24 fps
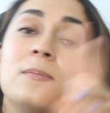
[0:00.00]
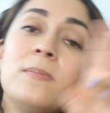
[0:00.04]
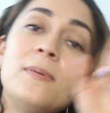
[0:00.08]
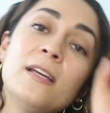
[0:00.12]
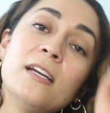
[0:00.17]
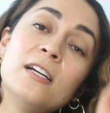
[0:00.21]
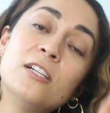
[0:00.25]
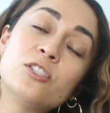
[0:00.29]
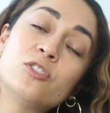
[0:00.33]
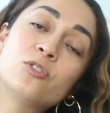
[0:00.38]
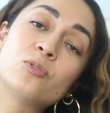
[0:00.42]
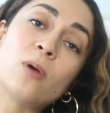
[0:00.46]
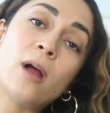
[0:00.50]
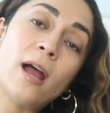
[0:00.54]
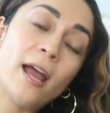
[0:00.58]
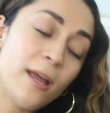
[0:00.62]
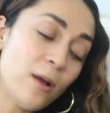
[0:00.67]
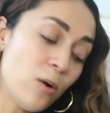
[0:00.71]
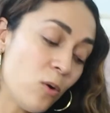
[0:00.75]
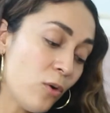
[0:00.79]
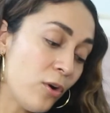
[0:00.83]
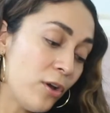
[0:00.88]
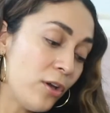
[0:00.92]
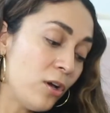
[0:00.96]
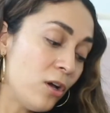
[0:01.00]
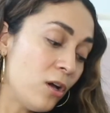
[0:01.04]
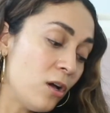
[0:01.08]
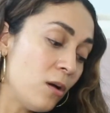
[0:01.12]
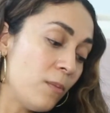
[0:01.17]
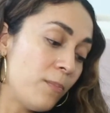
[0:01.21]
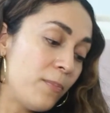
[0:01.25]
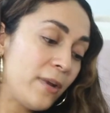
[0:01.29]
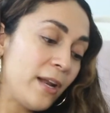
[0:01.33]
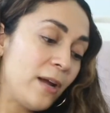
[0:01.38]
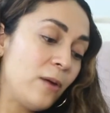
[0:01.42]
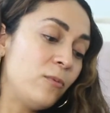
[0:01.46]
to be a dry
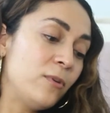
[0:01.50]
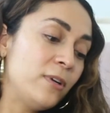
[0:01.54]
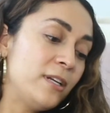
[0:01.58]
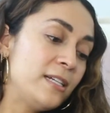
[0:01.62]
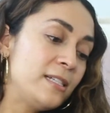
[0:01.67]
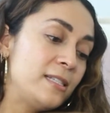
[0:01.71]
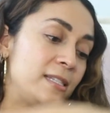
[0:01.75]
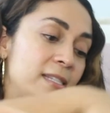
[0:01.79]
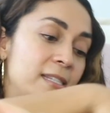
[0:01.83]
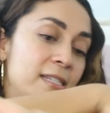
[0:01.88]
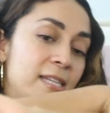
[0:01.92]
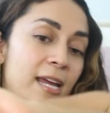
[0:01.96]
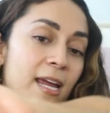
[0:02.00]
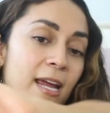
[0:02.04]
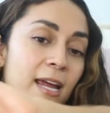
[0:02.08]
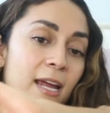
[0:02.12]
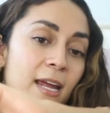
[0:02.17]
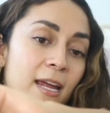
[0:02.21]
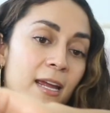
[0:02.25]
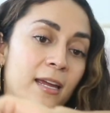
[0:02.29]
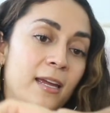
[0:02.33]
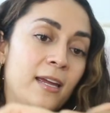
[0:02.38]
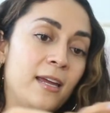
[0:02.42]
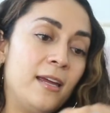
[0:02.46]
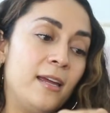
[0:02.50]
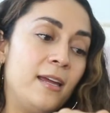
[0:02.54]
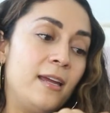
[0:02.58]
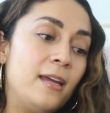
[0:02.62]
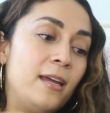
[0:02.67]
oil, but I wouldn't say